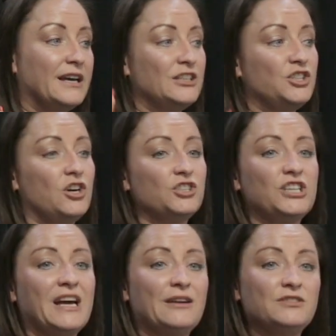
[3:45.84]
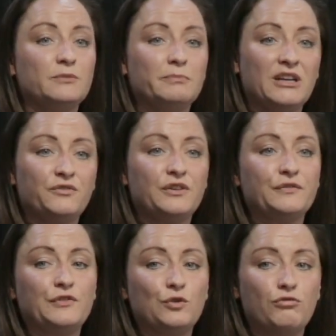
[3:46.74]
and charged housing benefit
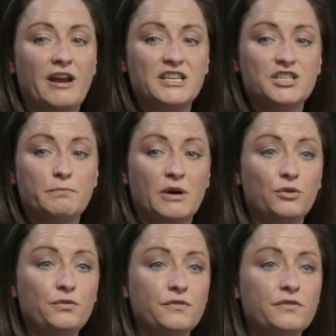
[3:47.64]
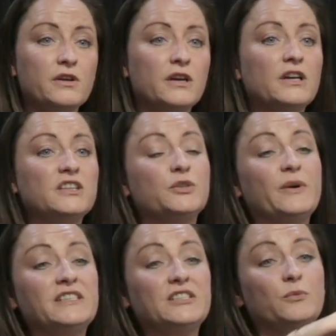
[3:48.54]
full rate to both, so
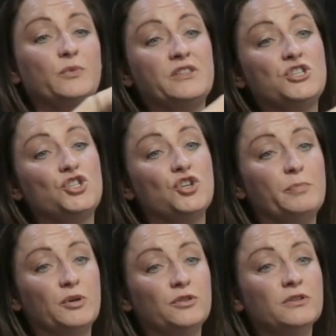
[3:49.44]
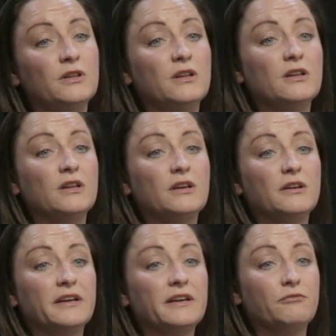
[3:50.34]
ended up with double
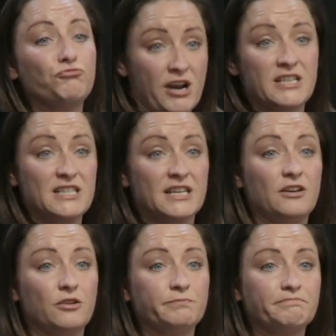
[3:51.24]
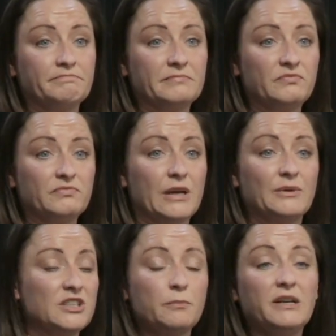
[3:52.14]
rent income. Now
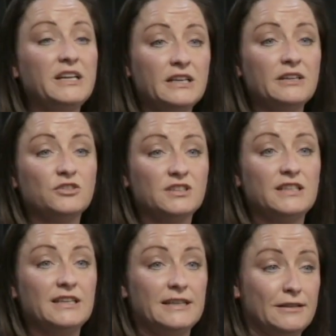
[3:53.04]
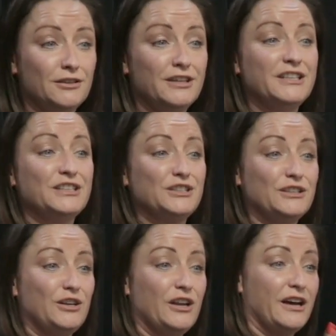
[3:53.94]
it's completely and utterly legal and it's
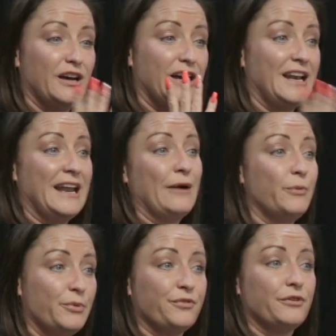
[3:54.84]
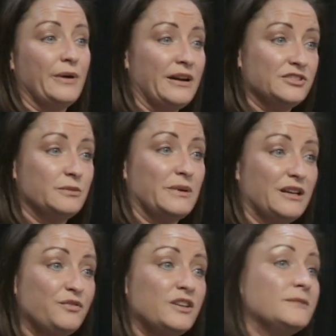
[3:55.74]
allowable through housing
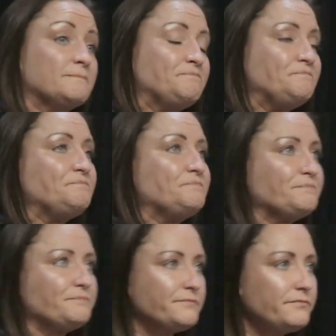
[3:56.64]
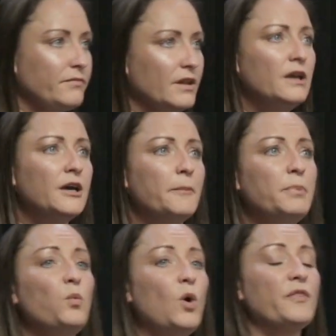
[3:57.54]
benefit,
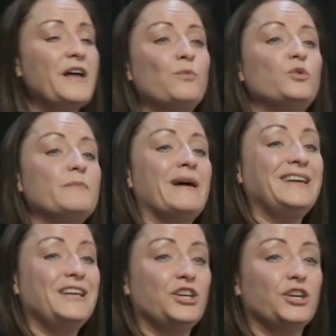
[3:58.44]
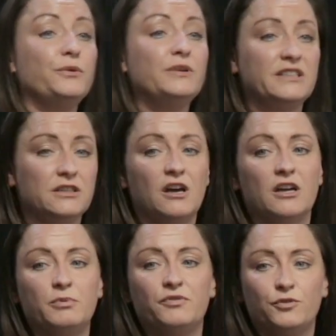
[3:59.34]
but what that would make you is
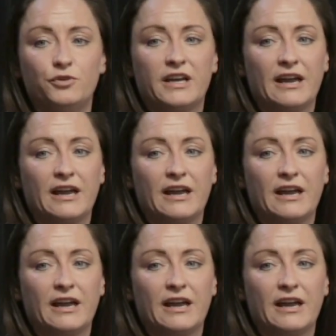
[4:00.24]
liable for the